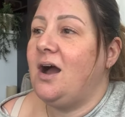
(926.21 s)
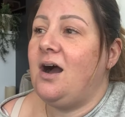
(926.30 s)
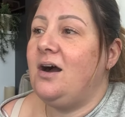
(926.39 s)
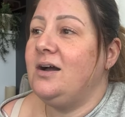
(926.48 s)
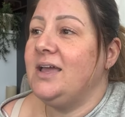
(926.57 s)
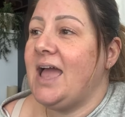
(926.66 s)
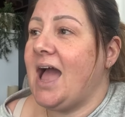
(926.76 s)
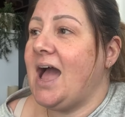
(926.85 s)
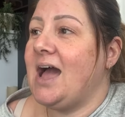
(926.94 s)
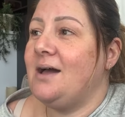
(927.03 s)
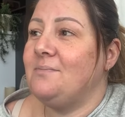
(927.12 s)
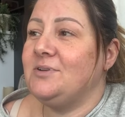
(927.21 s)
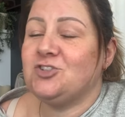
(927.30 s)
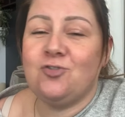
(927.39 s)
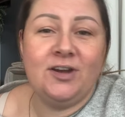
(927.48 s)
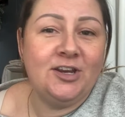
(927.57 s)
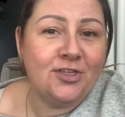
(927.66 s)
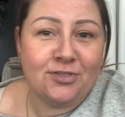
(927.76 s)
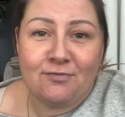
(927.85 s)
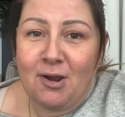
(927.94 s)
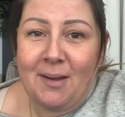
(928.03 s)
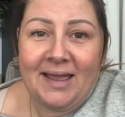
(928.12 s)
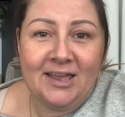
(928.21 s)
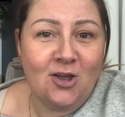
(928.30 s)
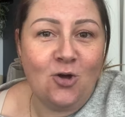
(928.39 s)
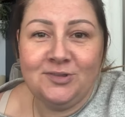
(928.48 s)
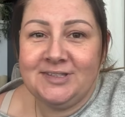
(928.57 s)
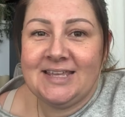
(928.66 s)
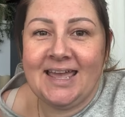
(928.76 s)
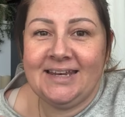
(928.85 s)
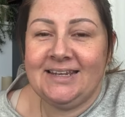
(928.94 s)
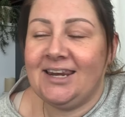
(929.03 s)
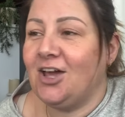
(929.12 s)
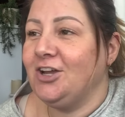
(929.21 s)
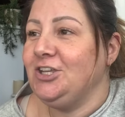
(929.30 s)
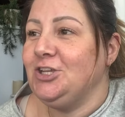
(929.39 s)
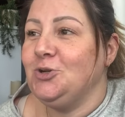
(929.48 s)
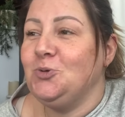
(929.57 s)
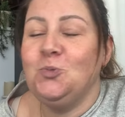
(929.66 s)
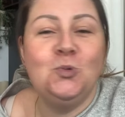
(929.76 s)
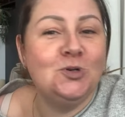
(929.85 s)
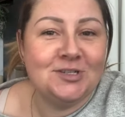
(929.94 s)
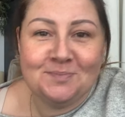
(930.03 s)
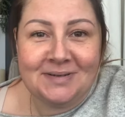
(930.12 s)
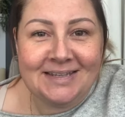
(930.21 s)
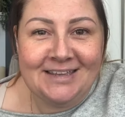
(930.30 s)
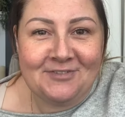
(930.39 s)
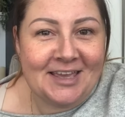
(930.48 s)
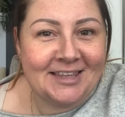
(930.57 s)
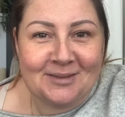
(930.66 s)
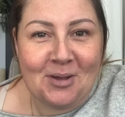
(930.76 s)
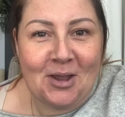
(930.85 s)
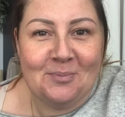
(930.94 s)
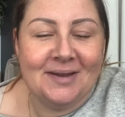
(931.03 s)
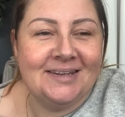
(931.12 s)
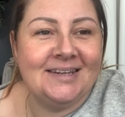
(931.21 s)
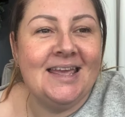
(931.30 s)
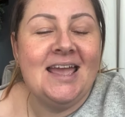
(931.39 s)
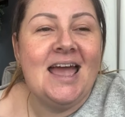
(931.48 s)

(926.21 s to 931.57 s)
I am trying to throw out content like you wouldn't believe it at the moment.